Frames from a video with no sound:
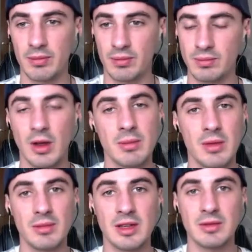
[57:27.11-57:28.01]

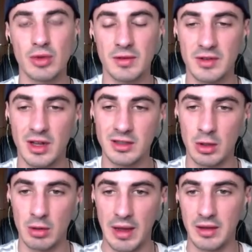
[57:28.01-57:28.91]
Maybe Griffith does know
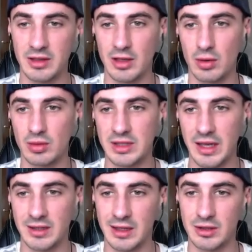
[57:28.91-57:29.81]
about this whole
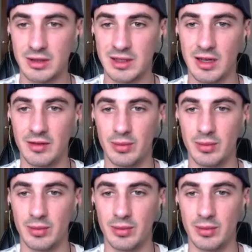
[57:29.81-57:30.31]
assassination stuff,